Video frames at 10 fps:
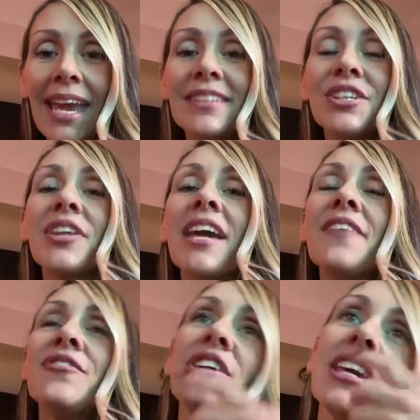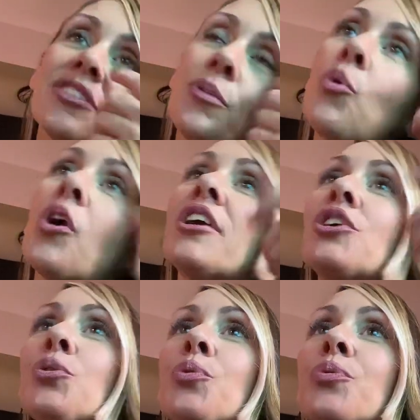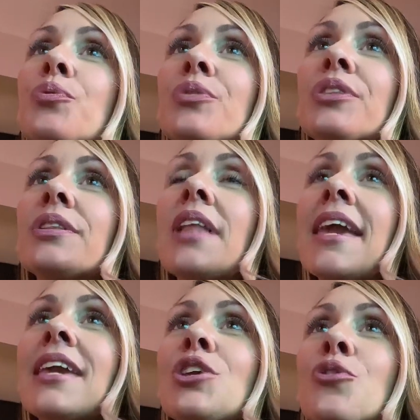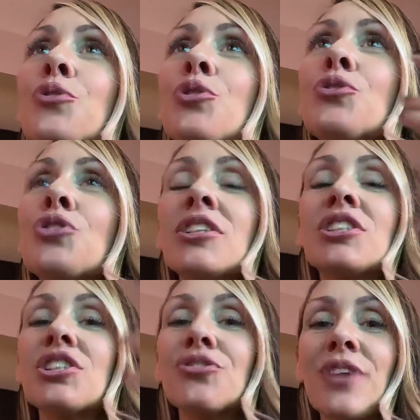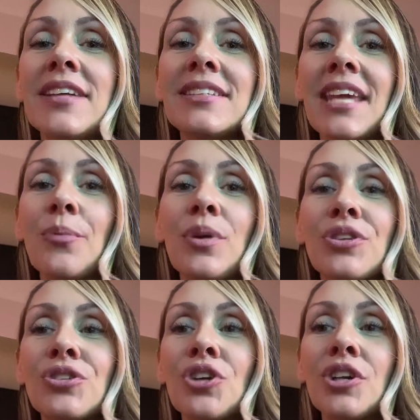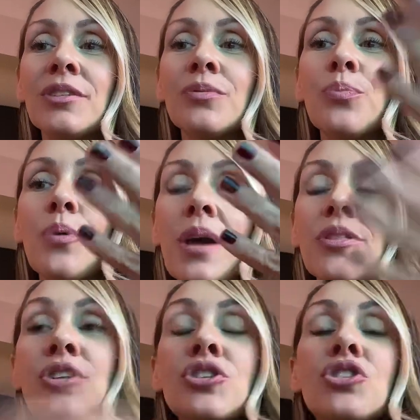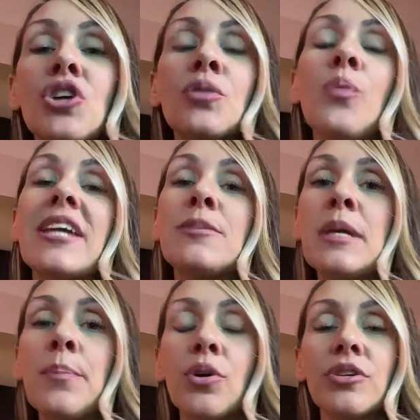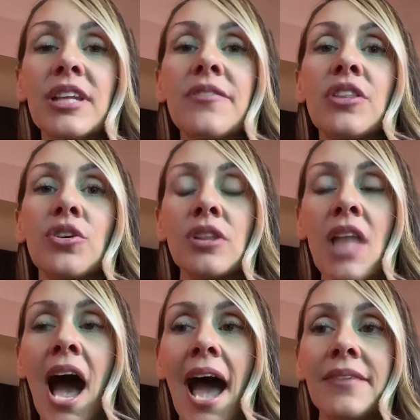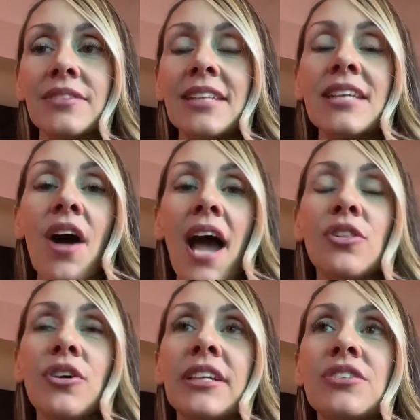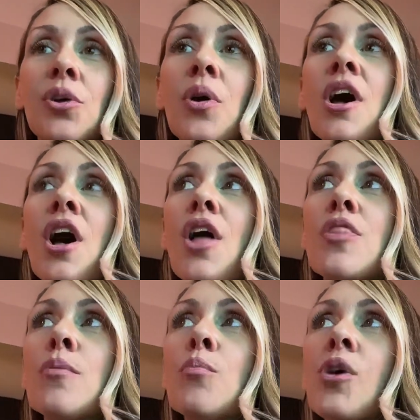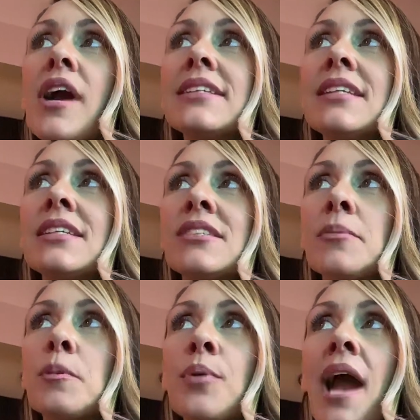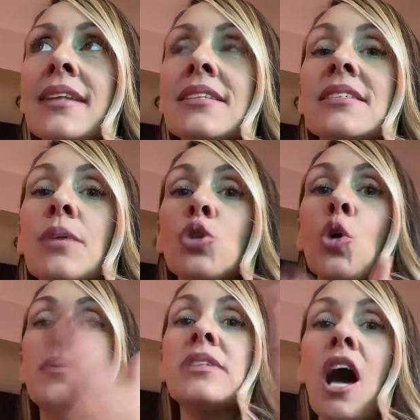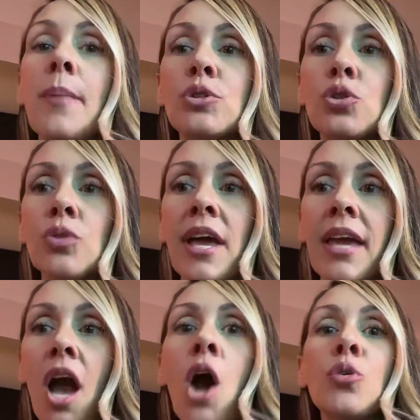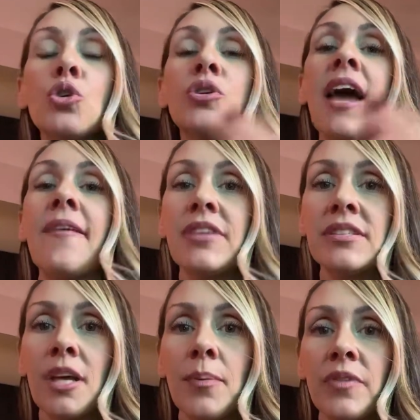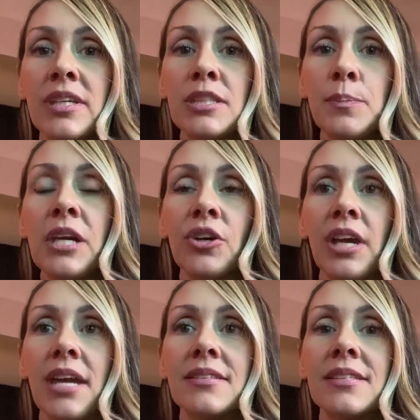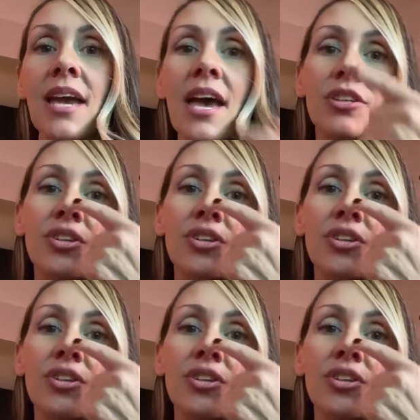Yeah, so like I feel like the more you like you start to just resonate with the certain ways people are living their lives. That's how I look at it. So the more I did these types of practices, I was opened up to like, oh, you could have this type of experience.